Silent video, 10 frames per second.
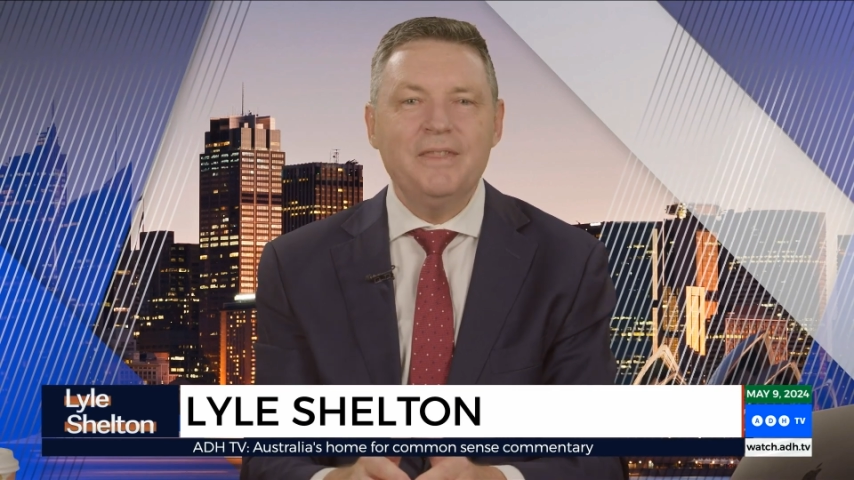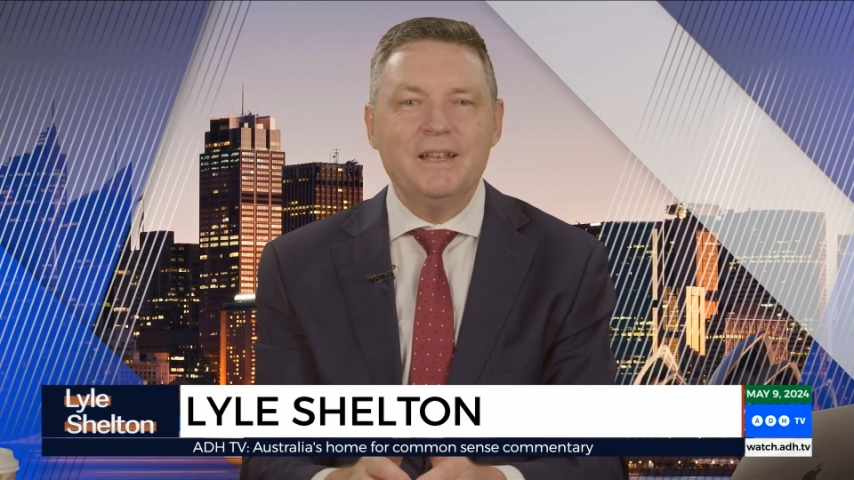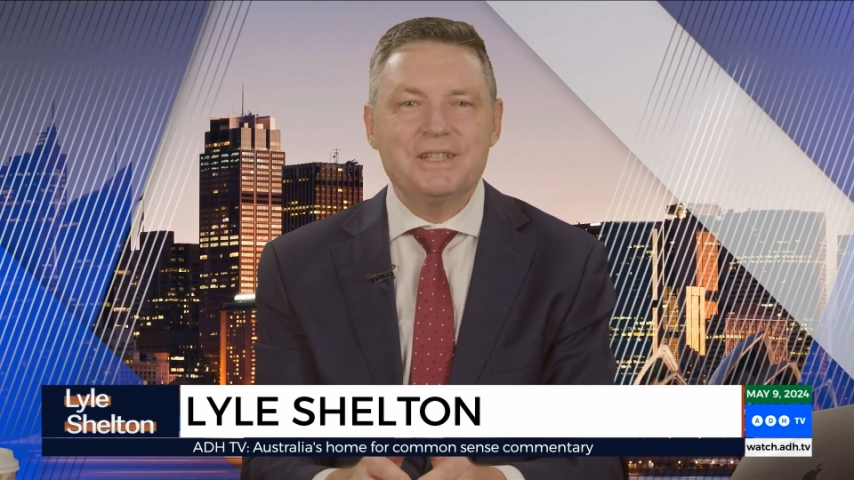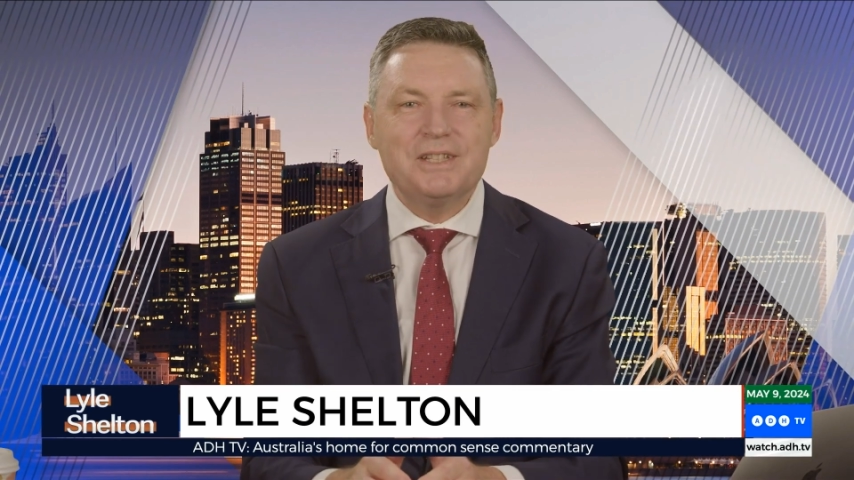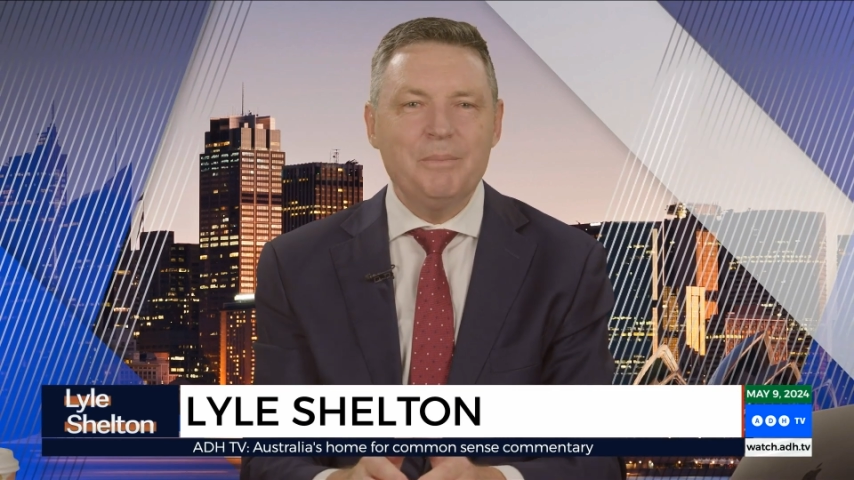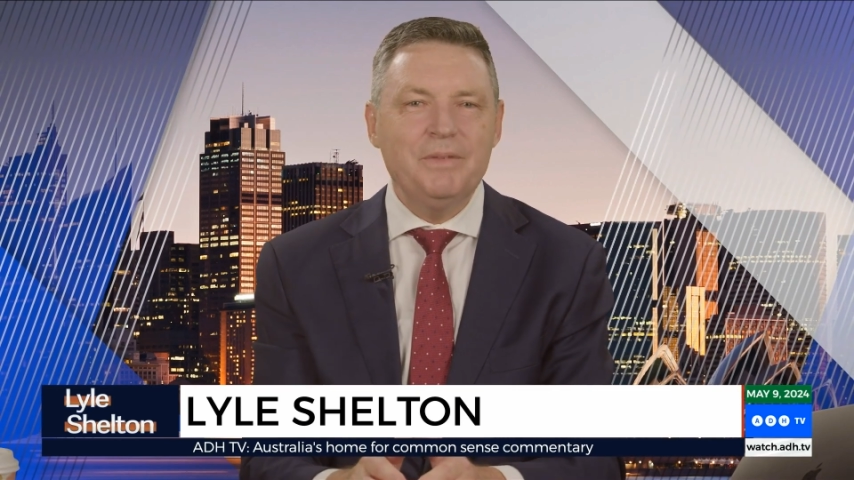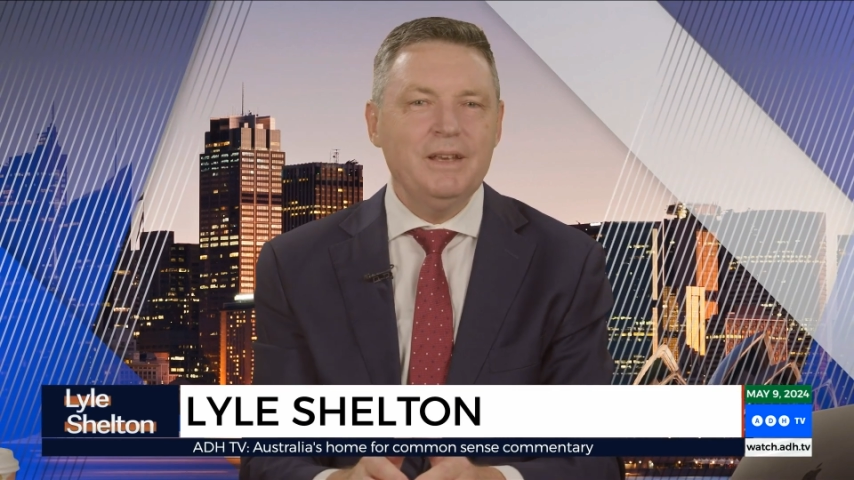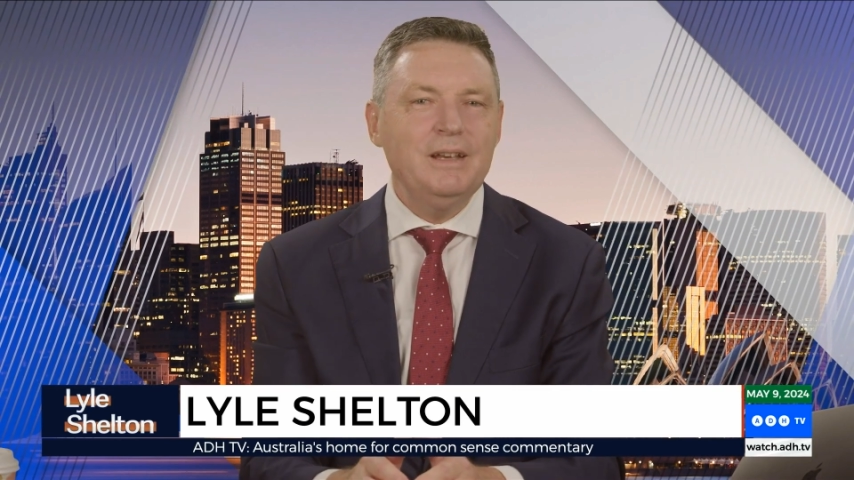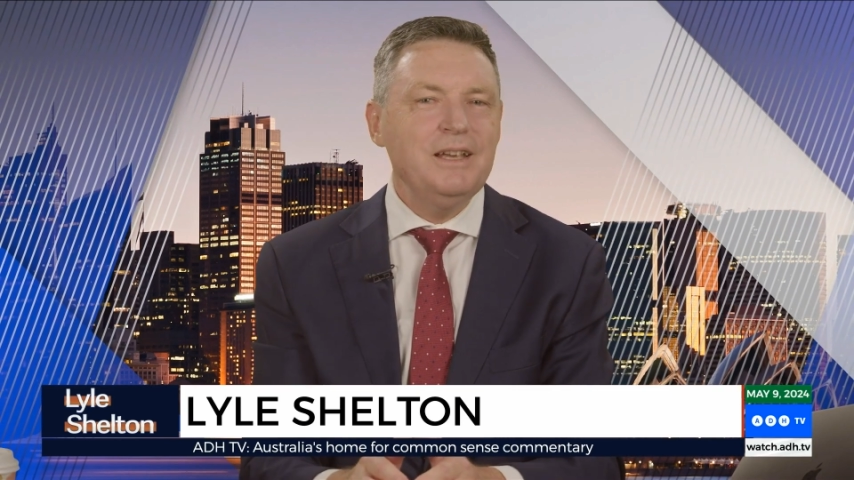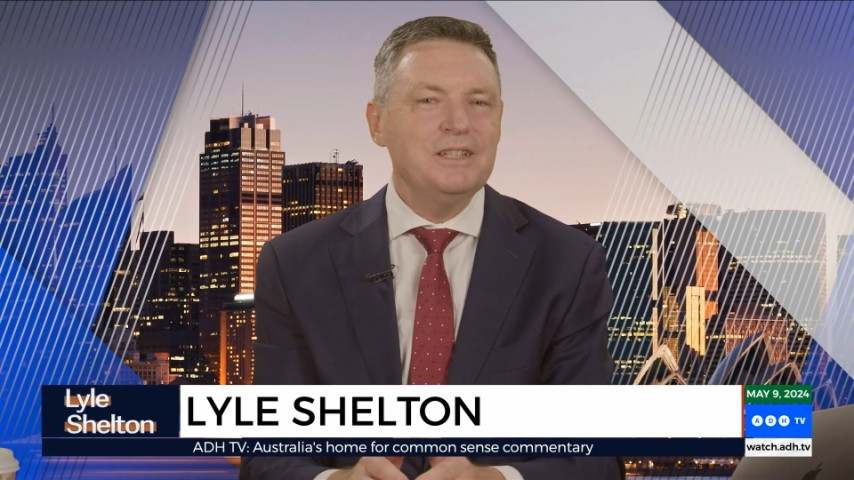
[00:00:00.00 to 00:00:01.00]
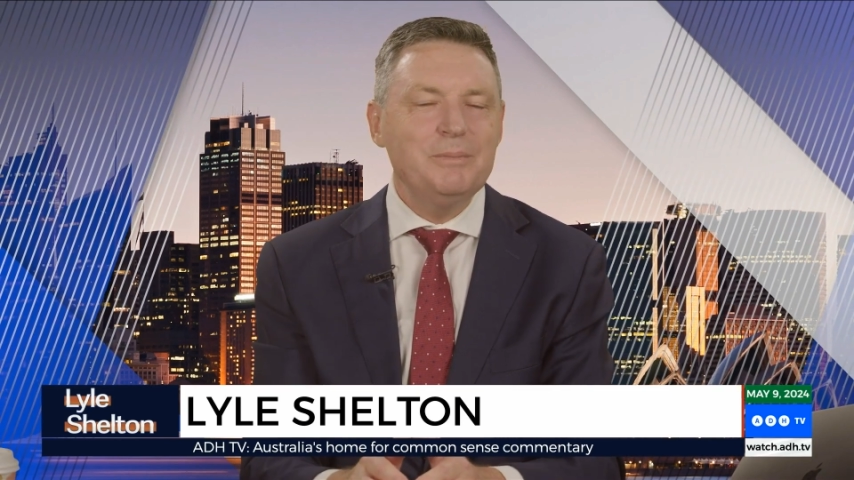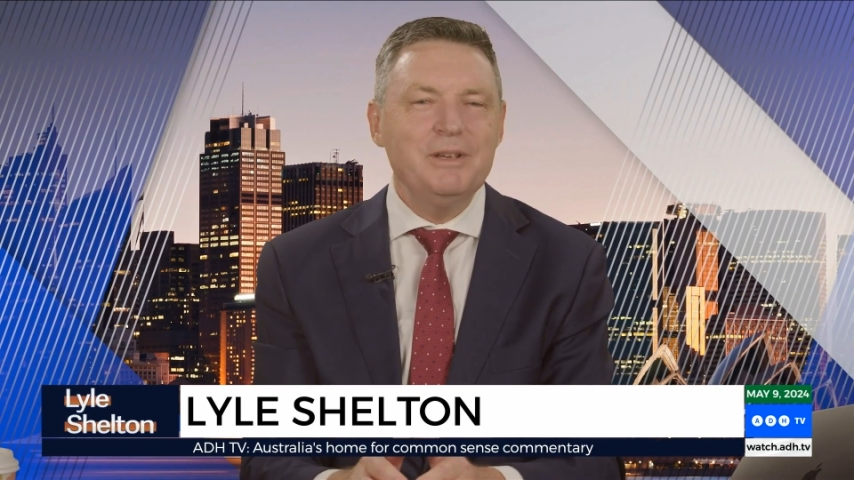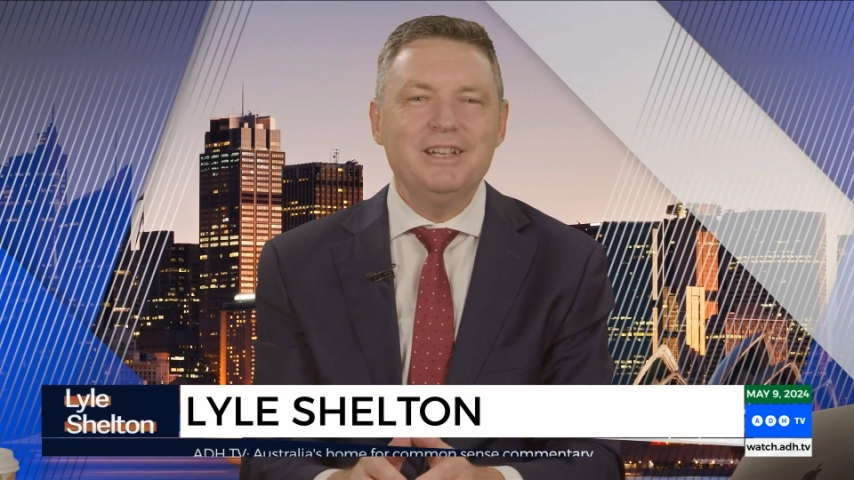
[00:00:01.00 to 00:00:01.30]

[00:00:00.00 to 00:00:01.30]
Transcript: and that something needs to be